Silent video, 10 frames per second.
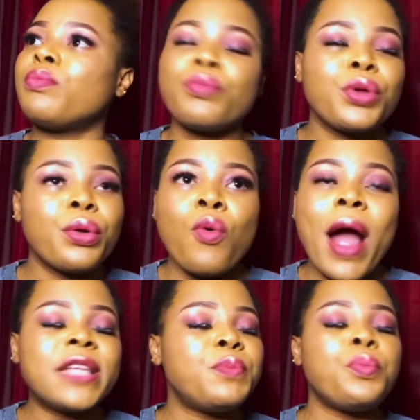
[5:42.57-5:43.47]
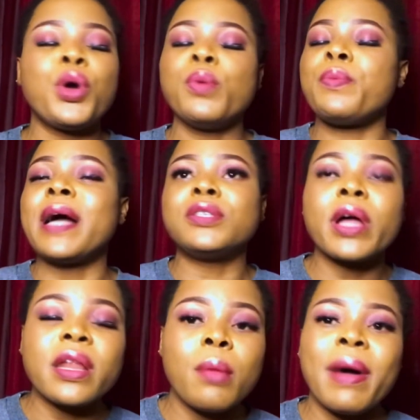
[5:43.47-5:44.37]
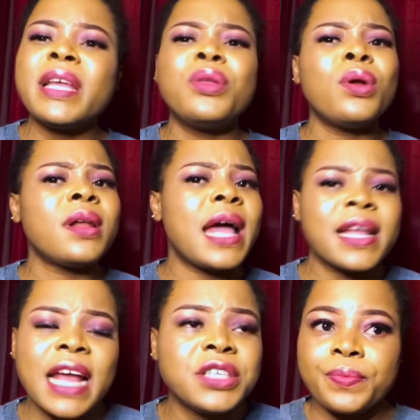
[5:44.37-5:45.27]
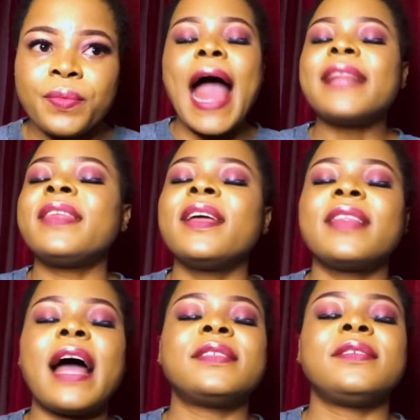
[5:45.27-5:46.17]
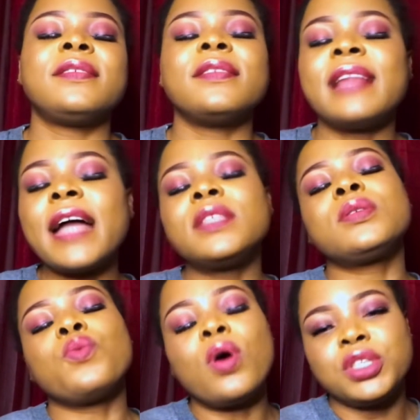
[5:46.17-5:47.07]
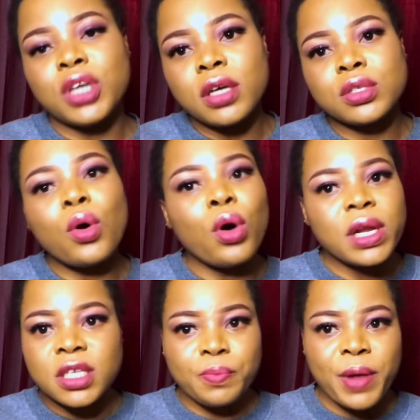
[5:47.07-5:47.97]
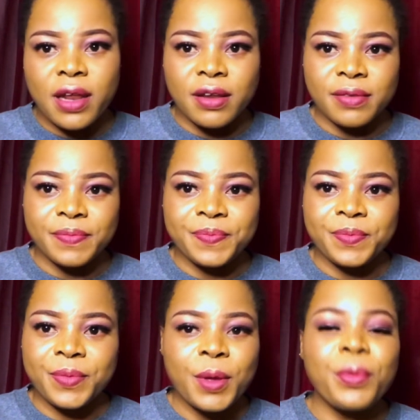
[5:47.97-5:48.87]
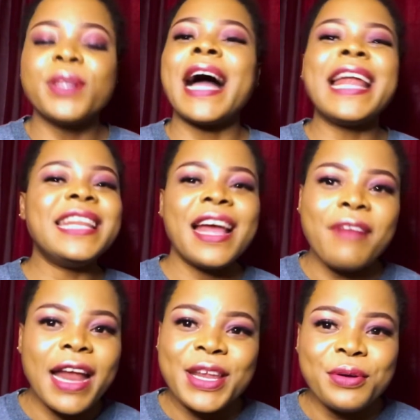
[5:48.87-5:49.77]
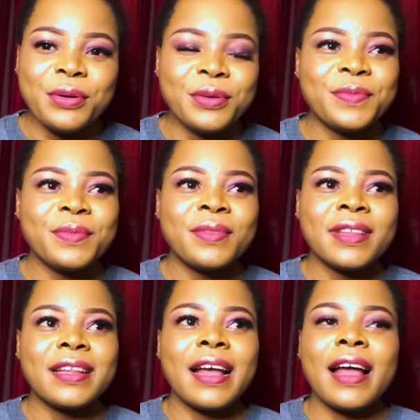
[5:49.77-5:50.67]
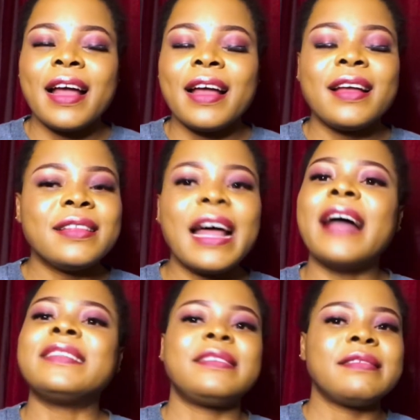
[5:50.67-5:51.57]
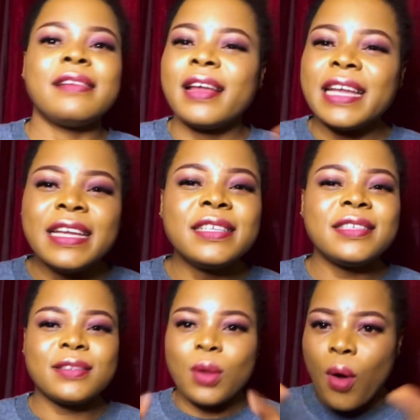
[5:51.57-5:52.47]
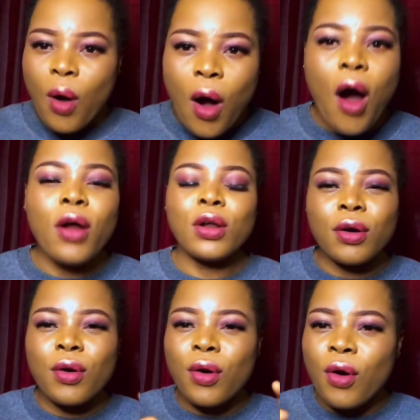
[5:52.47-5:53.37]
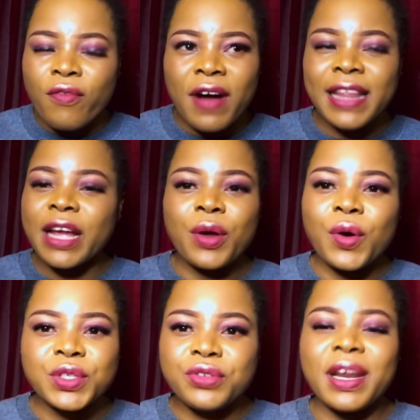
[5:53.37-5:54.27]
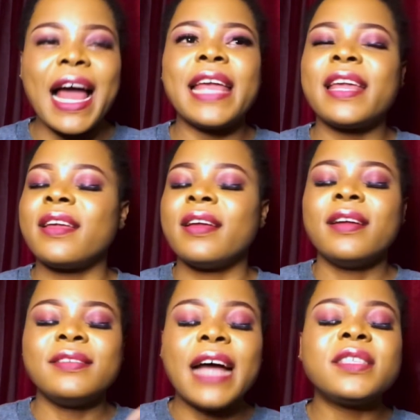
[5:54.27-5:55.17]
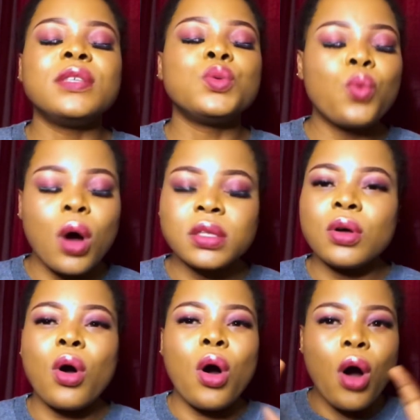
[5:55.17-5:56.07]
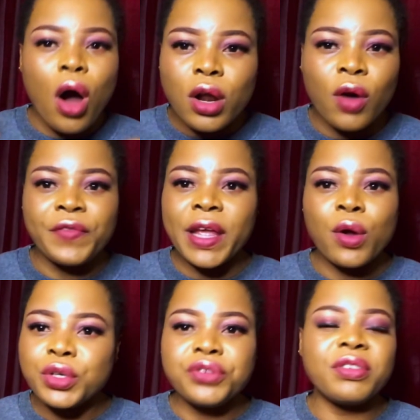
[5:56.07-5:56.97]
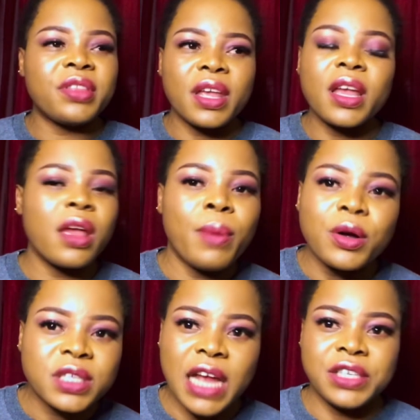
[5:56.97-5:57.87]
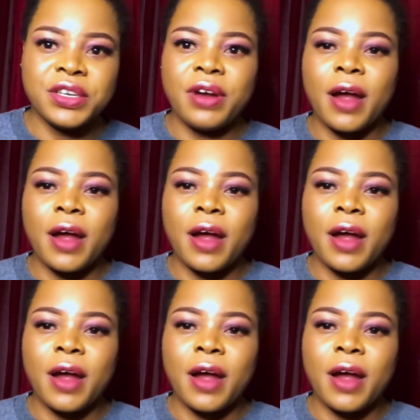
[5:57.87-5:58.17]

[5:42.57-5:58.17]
white people you are talking about, they don't like Nigeria. I think that was just only Spain. But I never knew that is all over the country. Like, that is what all of the country think about Nigeria.